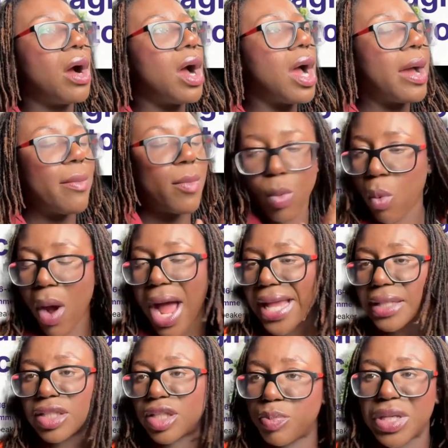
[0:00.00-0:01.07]

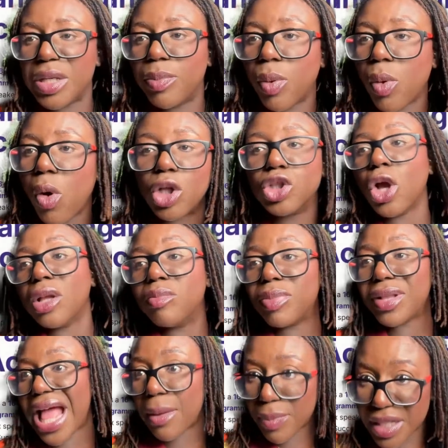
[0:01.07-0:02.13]
white people or
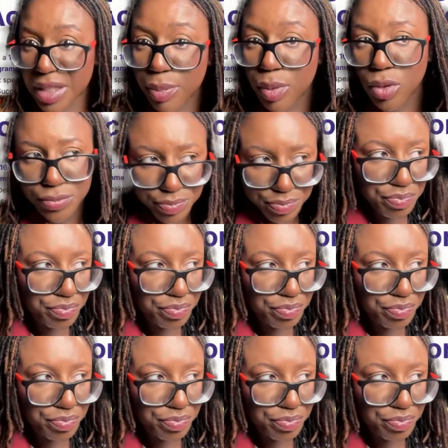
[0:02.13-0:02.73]
non-black people,